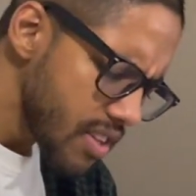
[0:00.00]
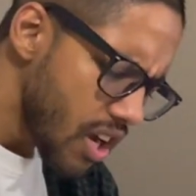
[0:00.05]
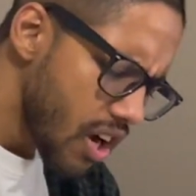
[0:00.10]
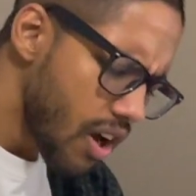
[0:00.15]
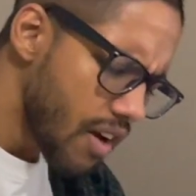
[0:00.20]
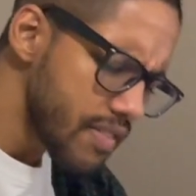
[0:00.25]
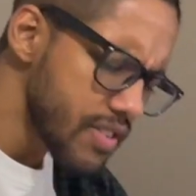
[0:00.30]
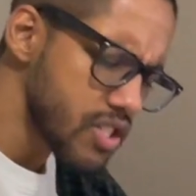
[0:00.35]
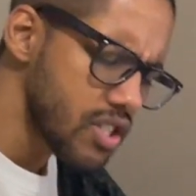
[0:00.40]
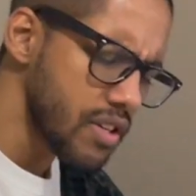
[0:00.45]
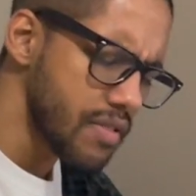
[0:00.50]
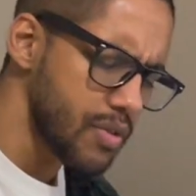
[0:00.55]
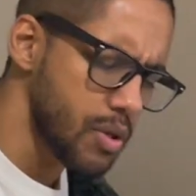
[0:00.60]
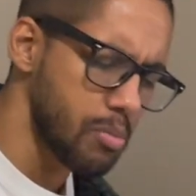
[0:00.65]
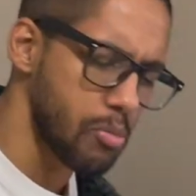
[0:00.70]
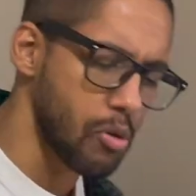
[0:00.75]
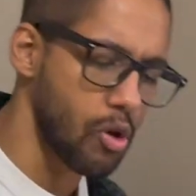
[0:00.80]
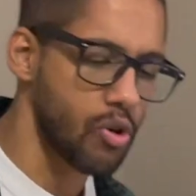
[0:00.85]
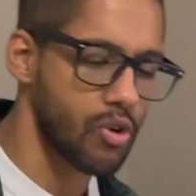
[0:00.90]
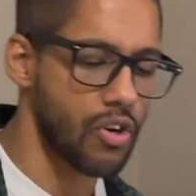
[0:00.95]
Obviously, if you
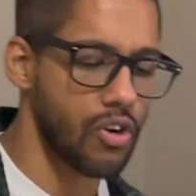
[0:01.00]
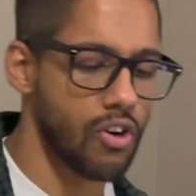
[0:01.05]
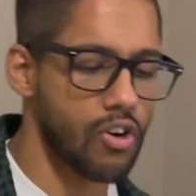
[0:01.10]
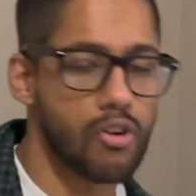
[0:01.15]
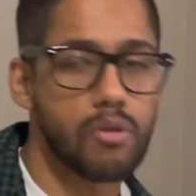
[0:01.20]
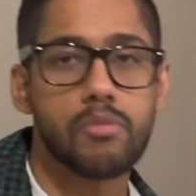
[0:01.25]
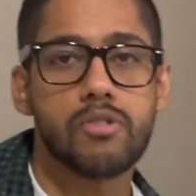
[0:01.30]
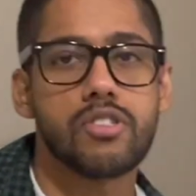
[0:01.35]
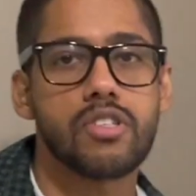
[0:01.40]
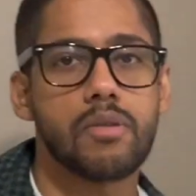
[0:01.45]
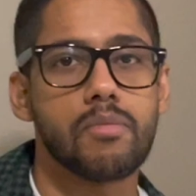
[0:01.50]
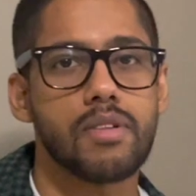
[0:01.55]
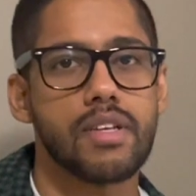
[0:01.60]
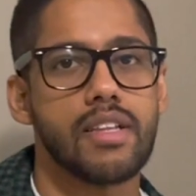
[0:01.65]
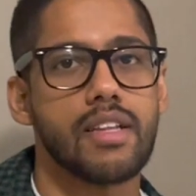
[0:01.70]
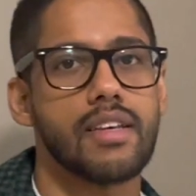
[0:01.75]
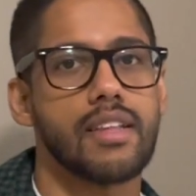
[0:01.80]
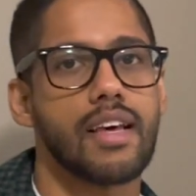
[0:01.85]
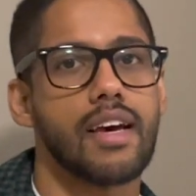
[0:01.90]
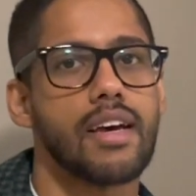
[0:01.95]
broke your arm or something
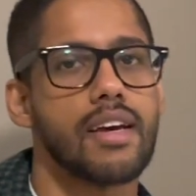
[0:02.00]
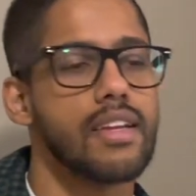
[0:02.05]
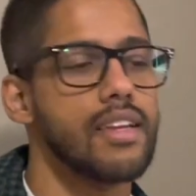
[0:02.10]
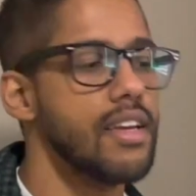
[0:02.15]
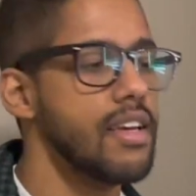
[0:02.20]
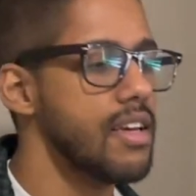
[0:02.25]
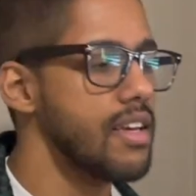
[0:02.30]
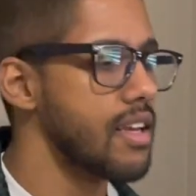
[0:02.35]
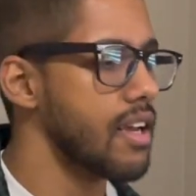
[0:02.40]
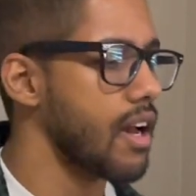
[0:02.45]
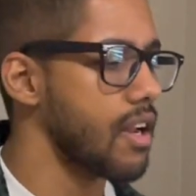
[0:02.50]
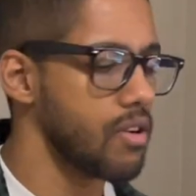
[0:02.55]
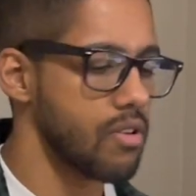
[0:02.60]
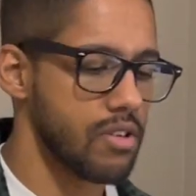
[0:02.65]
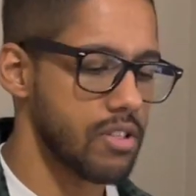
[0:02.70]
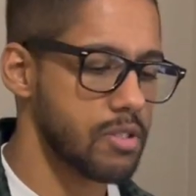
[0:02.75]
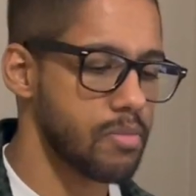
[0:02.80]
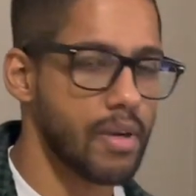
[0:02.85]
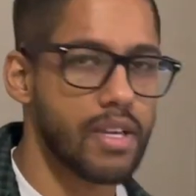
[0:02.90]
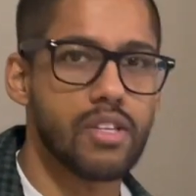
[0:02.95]
like that, I don't
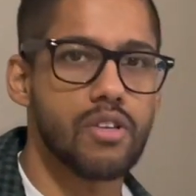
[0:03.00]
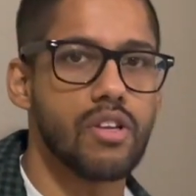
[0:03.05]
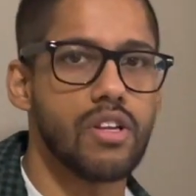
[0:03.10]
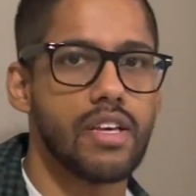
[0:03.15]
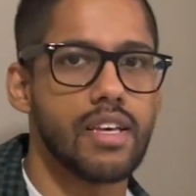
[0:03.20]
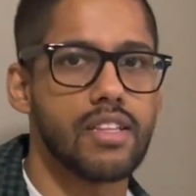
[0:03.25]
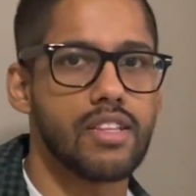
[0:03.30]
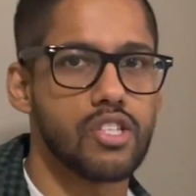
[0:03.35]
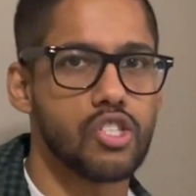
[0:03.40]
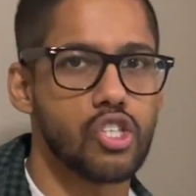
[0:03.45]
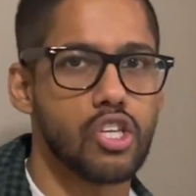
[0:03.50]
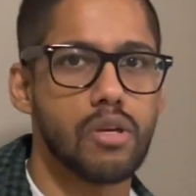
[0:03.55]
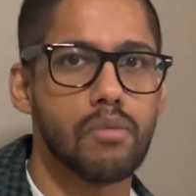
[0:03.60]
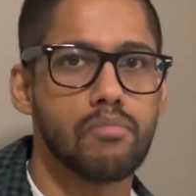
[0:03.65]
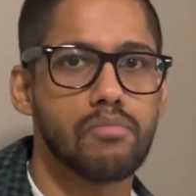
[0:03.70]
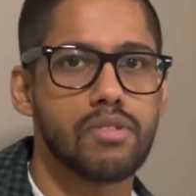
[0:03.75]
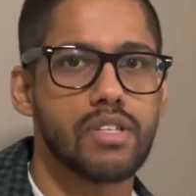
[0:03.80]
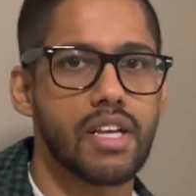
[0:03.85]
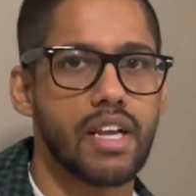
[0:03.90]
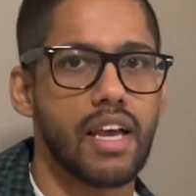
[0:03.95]
expect you to hit the gym
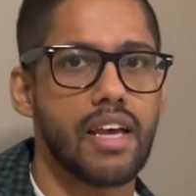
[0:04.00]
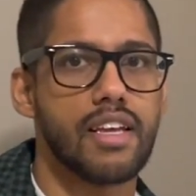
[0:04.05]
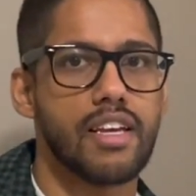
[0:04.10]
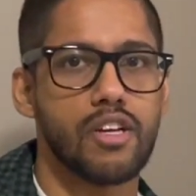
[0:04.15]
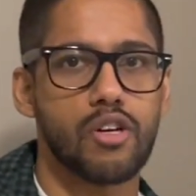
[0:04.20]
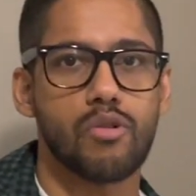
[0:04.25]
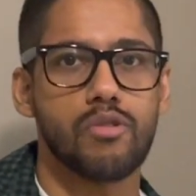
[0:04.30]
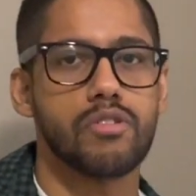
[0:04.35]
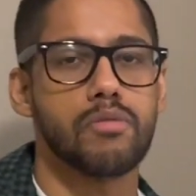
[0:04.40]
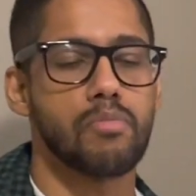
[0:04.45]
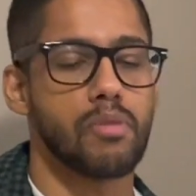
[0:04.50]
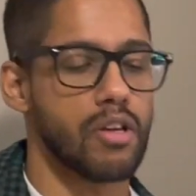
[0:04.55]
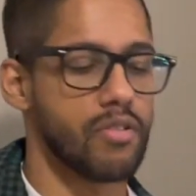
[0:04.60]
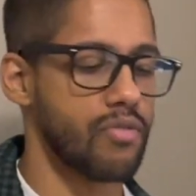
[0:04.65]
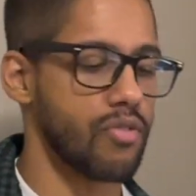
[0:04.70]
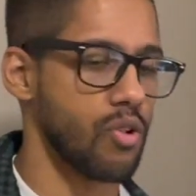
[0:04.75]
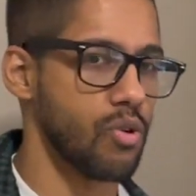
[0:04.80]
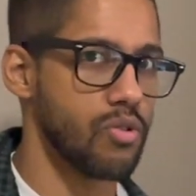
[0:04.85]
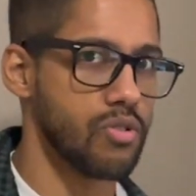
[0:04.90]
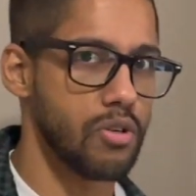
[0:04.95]
to get increased blood
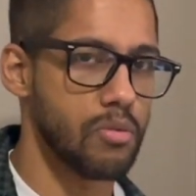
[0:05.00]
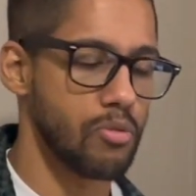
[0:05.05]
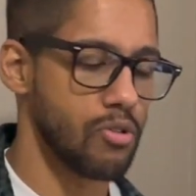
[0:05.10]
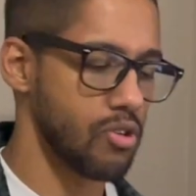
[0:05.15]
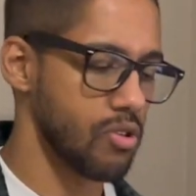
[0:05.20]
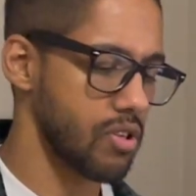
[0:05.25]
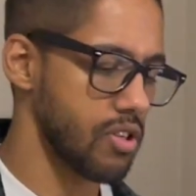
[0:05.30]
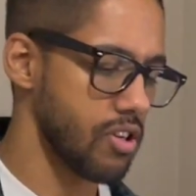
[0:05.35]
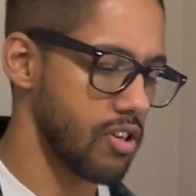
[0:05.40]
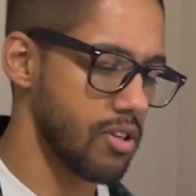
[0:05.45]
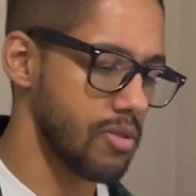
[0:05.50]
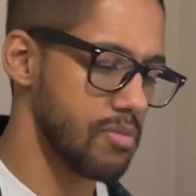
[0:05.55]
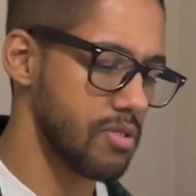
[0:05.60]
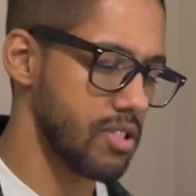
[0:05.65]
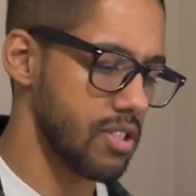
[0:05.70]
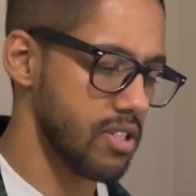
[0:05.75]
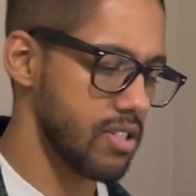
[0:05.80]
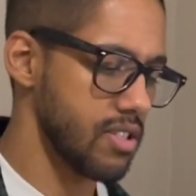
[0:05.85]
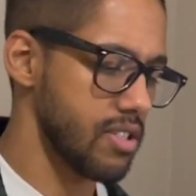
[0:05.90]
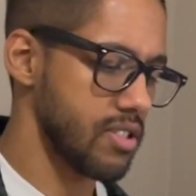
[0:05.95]
flow in your broken arm
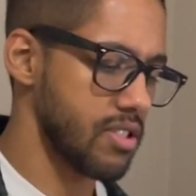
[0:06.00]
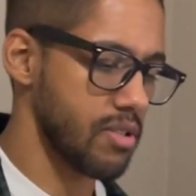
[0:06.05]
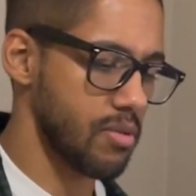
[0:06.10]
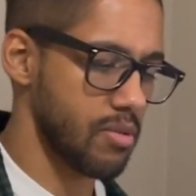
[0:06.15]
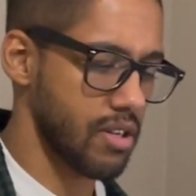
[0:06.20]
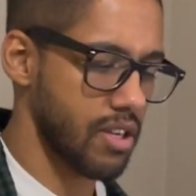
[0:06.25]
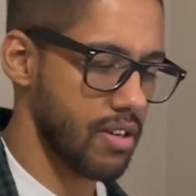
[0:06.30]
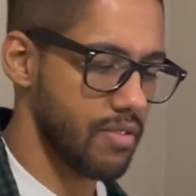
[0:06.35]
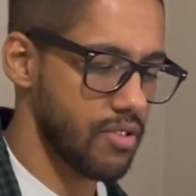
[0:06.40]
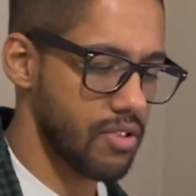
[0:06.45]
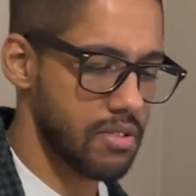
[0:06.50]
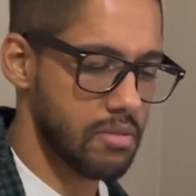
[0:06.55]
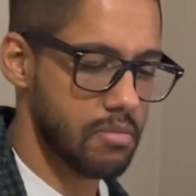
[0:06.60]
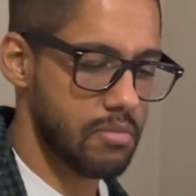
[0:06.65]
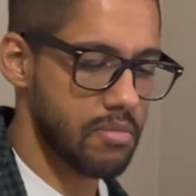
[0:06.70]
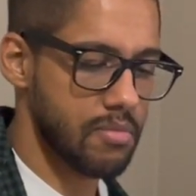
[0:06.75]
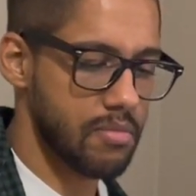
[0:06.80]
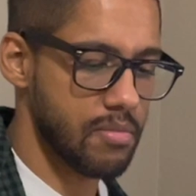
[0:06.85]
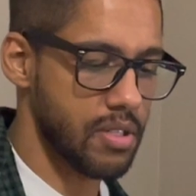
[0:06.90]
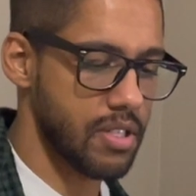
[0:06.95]
to recover,
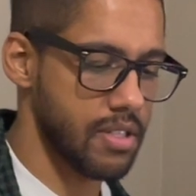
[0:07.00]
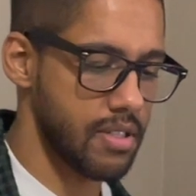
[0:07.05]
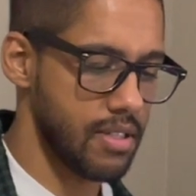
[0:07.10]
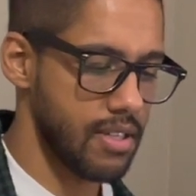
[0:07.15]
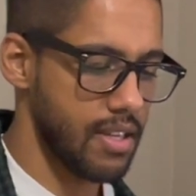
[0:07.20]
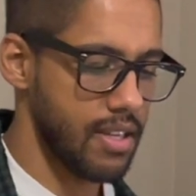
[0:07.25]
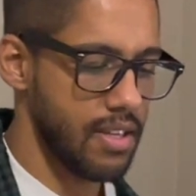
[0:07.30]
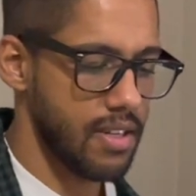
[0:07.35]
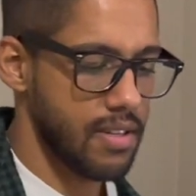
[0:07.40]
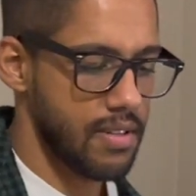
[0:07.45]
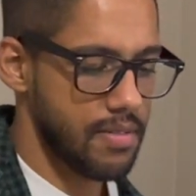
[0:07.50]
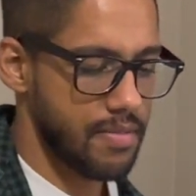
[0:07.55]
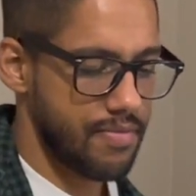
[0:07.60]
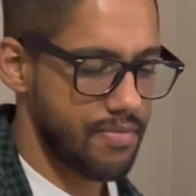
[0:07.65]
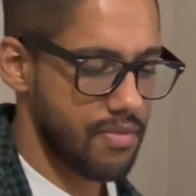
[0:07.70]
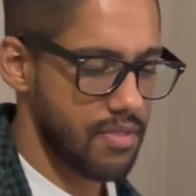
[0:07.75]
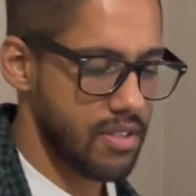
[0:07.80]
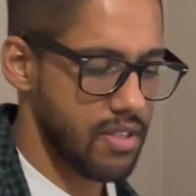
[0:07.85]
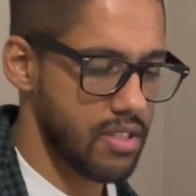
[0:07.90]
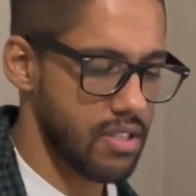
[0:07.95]
but
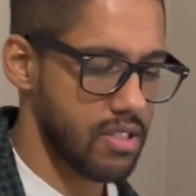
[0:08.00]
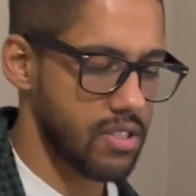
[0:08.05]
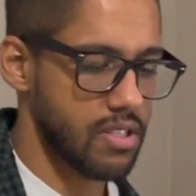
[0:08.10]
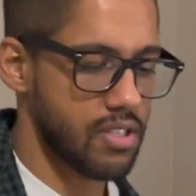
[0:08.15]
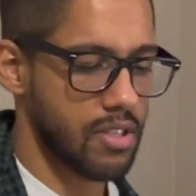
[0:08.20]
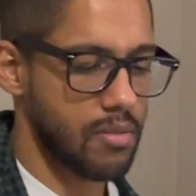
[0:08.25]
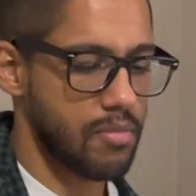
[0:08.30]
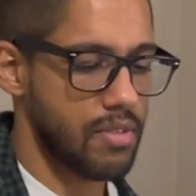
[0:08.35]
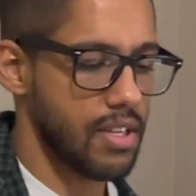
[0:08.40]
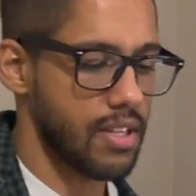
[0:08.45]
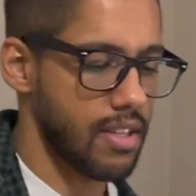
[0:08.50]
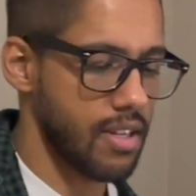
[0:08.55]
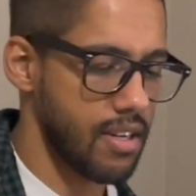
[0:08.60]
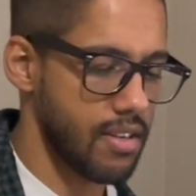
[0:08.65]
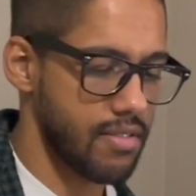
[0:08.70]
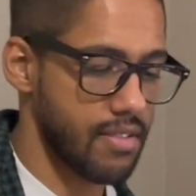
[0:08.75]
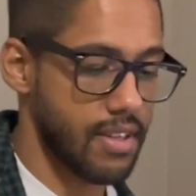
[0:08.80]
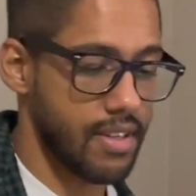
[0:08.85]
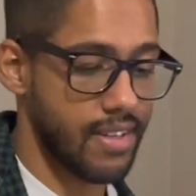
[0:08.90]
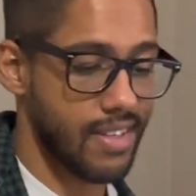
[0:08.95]
this is something that I
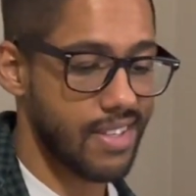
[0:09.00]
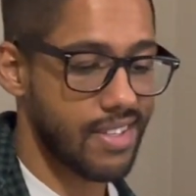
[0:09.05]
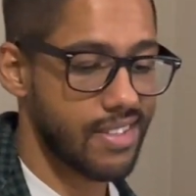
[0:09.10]
think